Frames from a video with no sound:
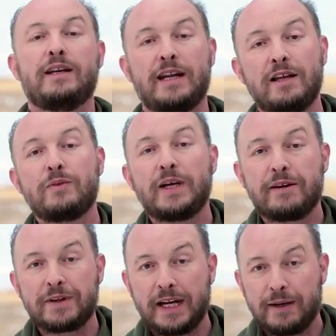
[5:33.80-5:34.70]
Now that we
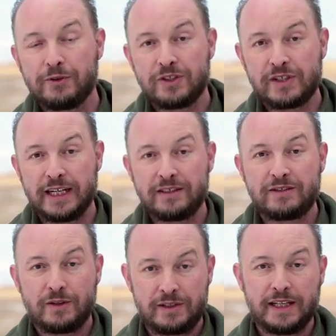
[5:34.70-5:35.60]
have the camera set
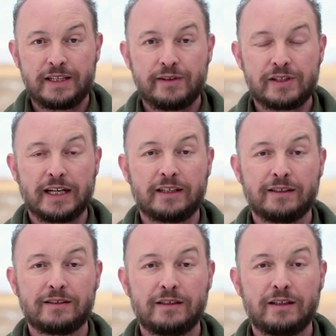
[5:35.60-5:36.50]
to 1/10 of a
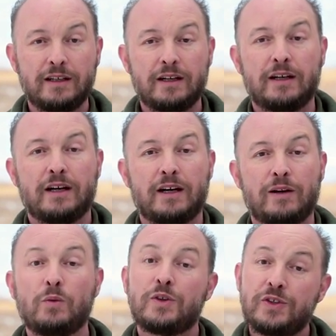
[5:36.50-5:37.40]
second,
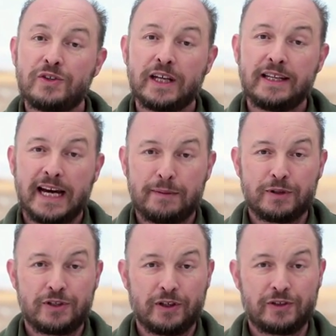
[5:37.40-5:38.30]
what do you set the
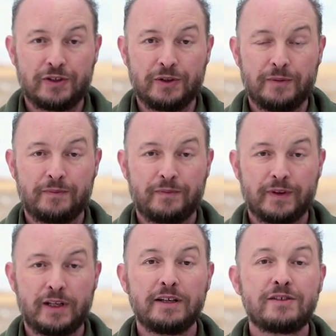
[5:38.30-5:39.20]
aperture to?
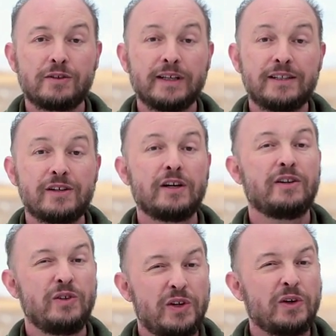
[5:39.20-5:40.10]
And the answer is
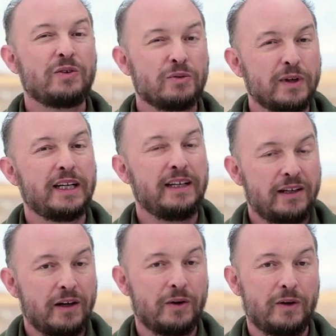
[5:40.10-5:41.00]
you don't really
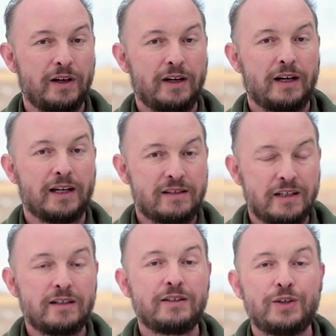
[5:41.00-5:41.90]
know
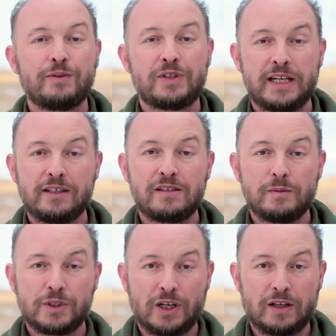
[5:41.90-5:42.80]
until you have taken
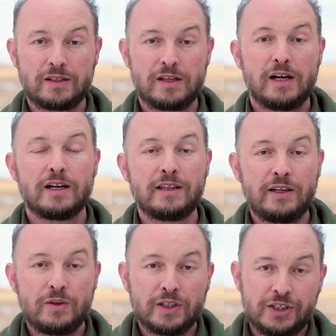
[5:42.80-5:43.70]
some shots, and
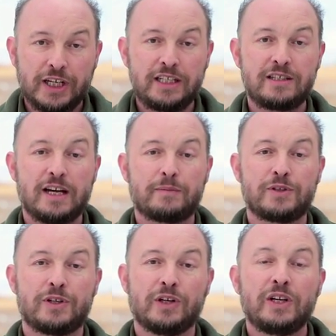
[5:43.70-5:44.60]
then you can change the
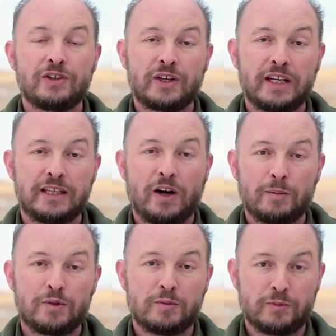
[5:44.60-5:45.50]
aperture to get the
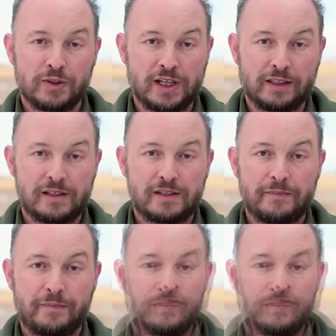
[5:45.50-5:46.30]
optimum results.